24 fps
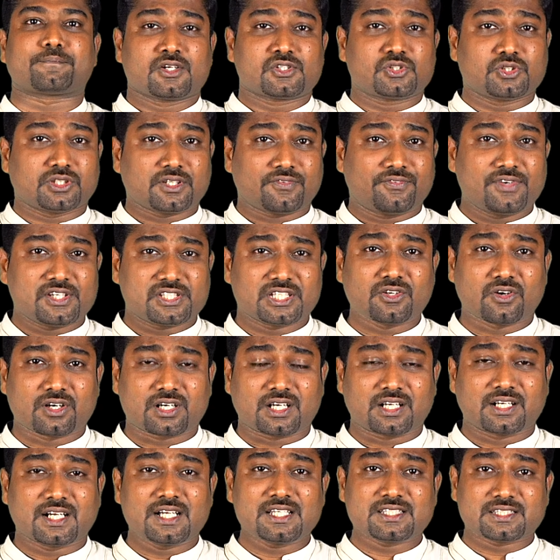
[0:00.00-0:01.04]
So the fission
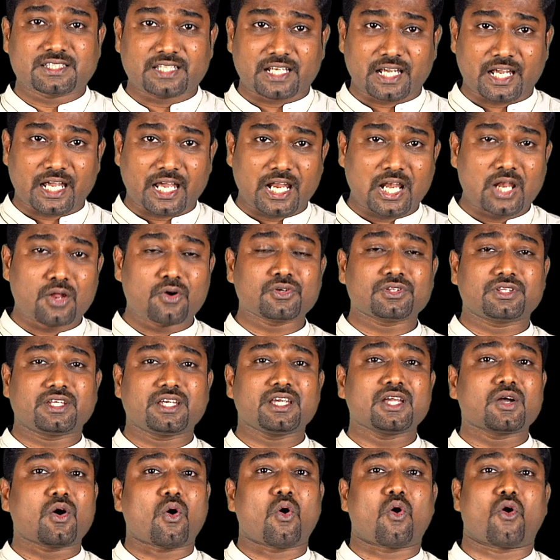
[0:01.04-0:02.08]
occurs along
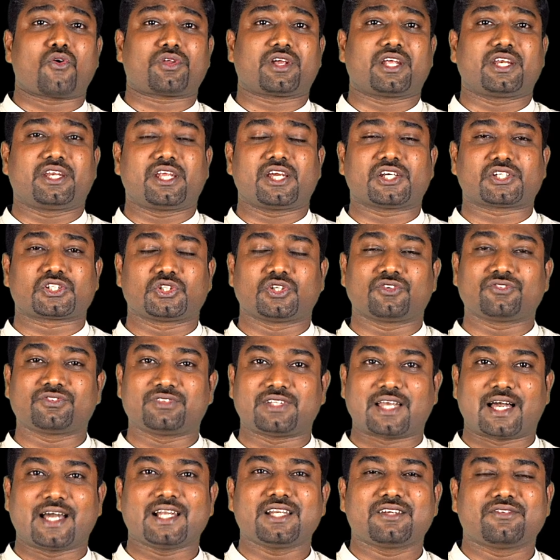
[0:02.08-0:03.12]
the orientation of
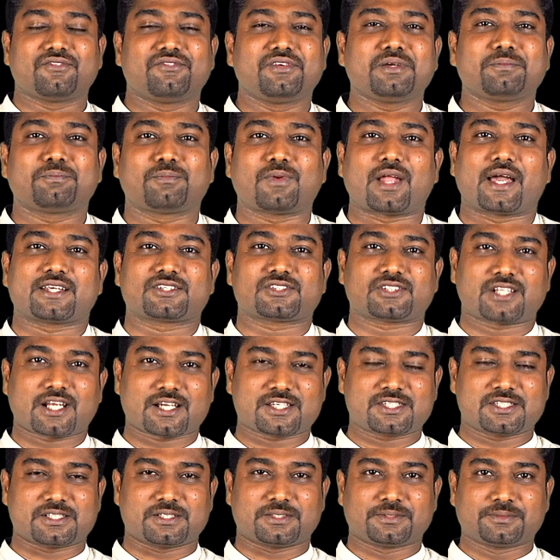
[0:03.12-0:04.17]
that whip-like
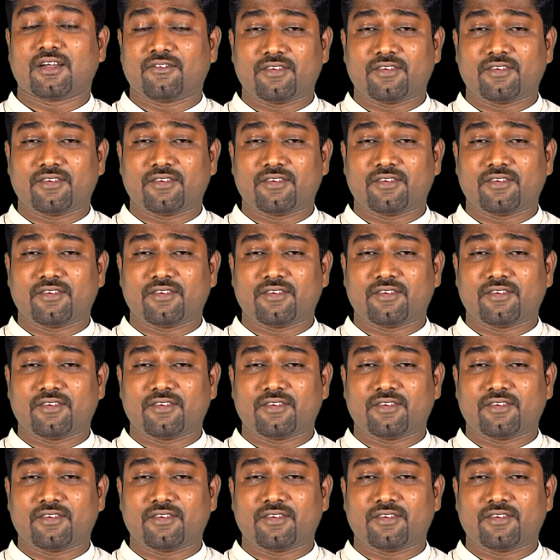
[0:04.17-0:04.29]
structure.